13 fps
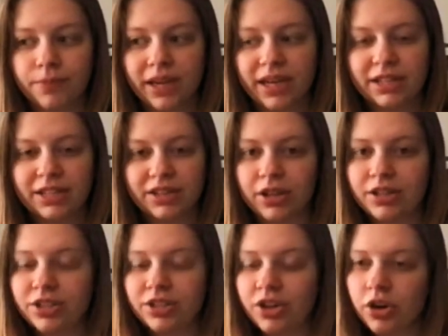it's a
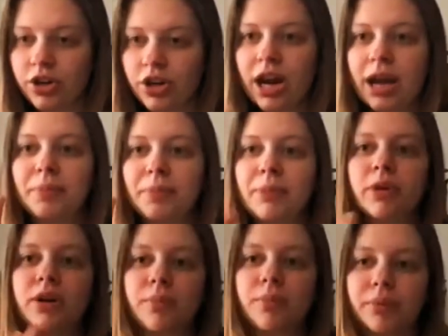lot darker and people
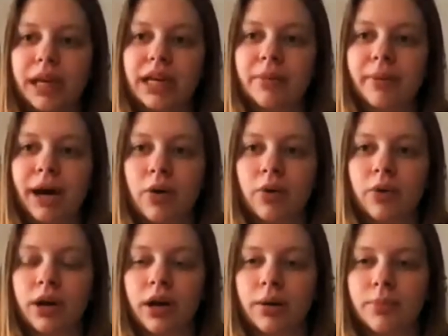complain
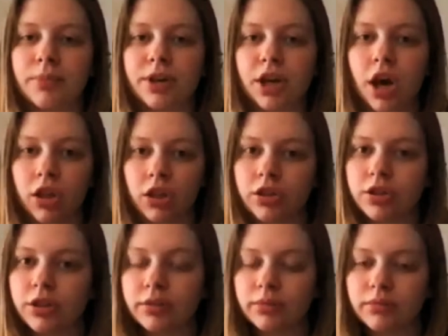about the
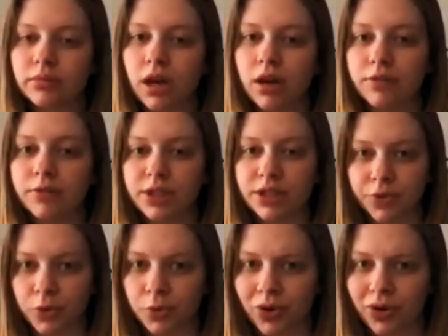color of
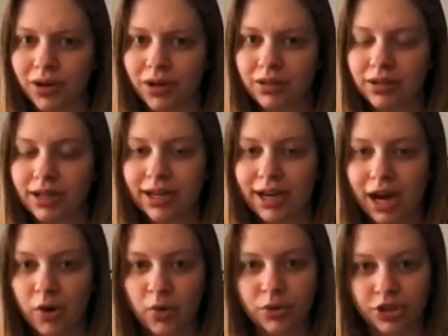Civil War and
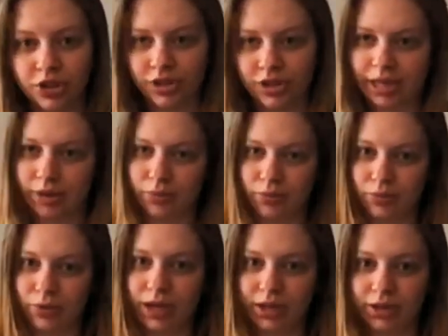how it was just like
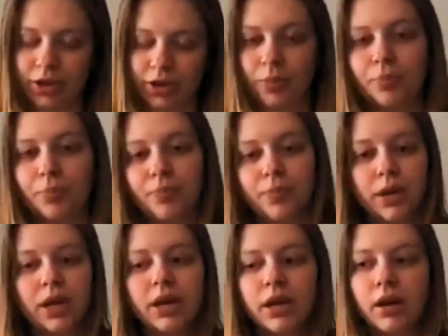regular.
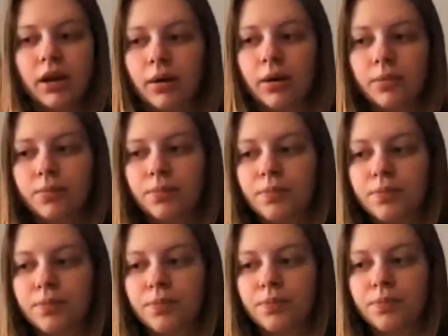
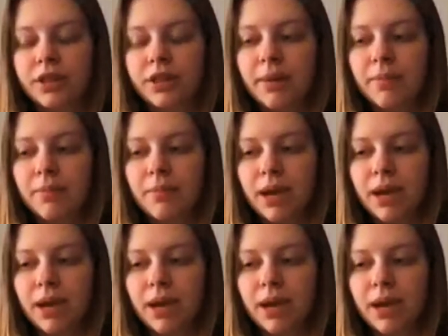But they
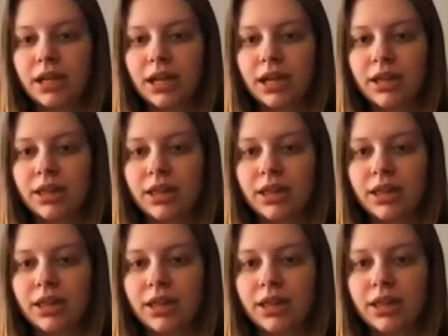made it in that
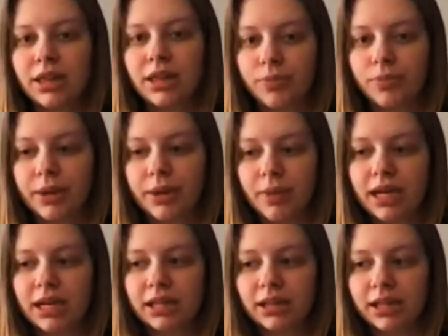film, they
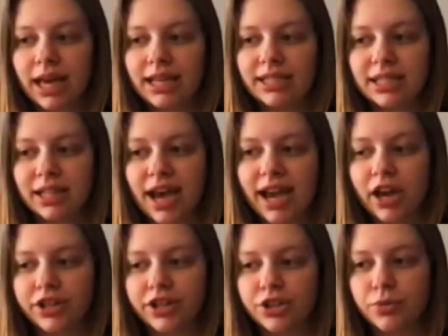made it less like
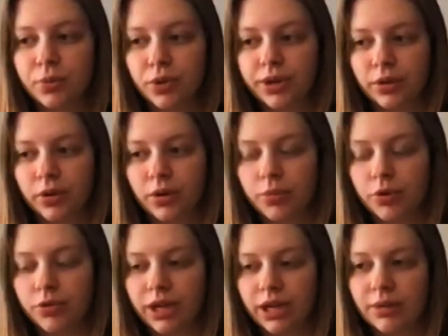a superhero
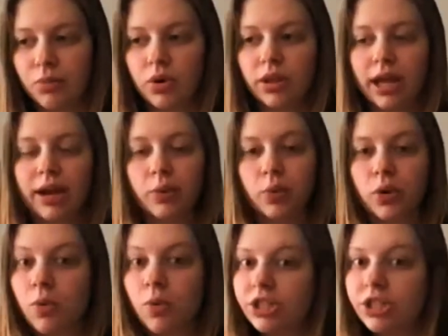movie and more like
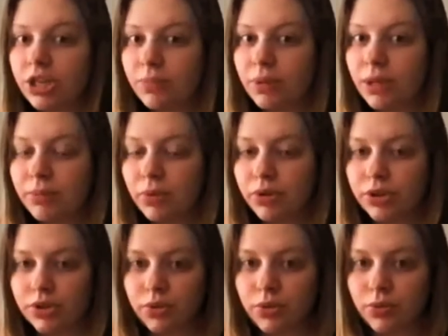we're watching people
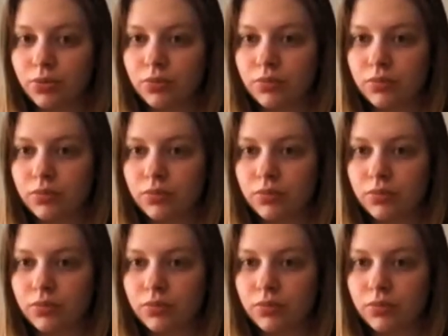do